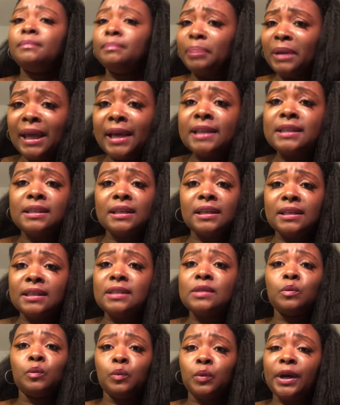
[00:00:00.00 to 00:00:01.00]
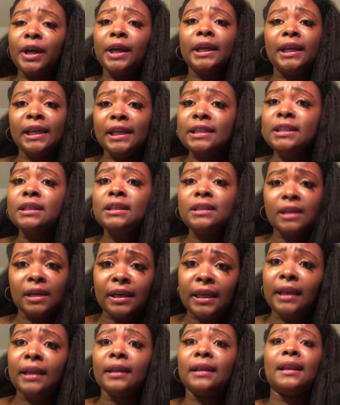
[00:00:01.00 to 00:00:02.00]
places where he's
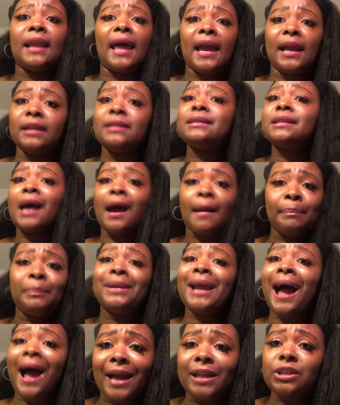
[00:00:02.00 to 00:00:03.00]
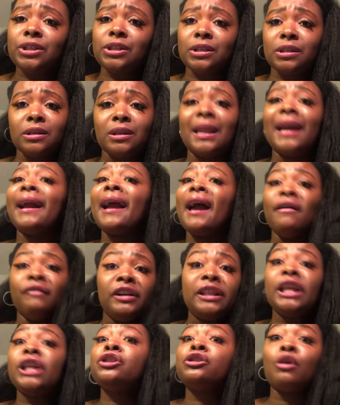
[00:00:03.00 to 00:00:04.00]
looking like top notch, like
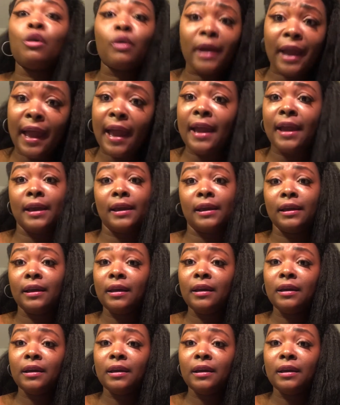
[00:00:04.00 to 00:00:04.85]
everything's okay.